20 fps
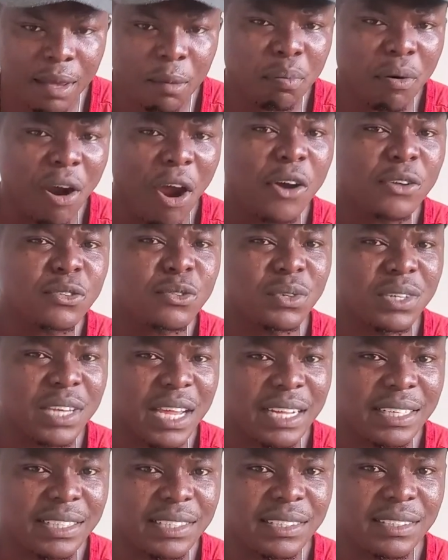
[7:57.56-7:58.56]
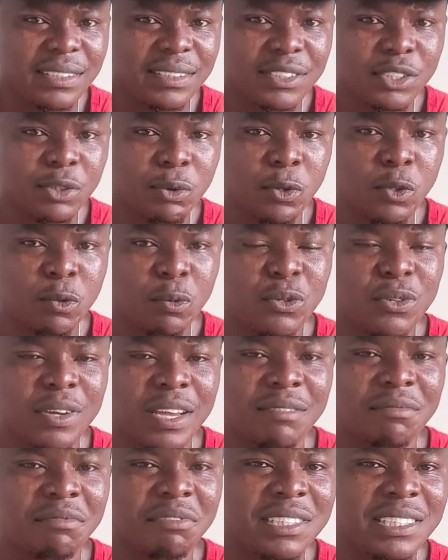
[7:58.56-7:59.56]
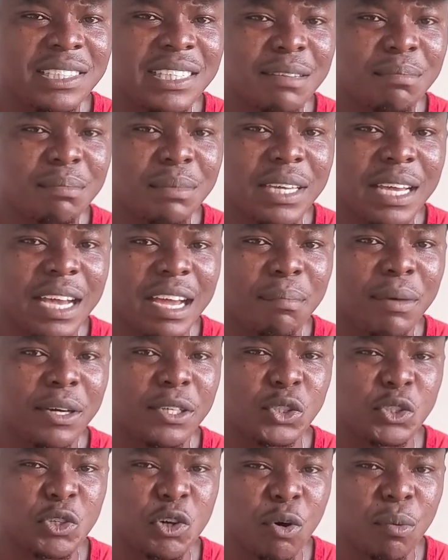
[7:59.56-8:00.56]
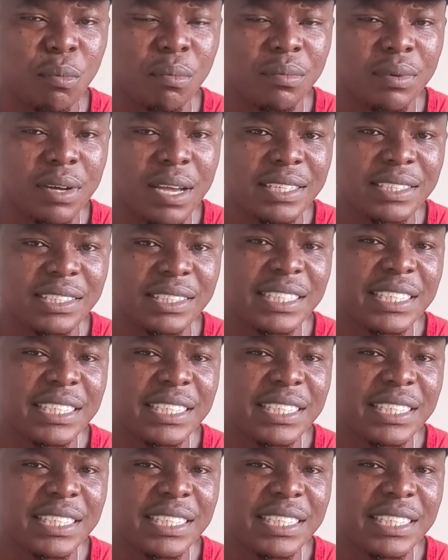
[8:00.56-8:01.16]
Prior to that, she was supposed to have visited me at my job and she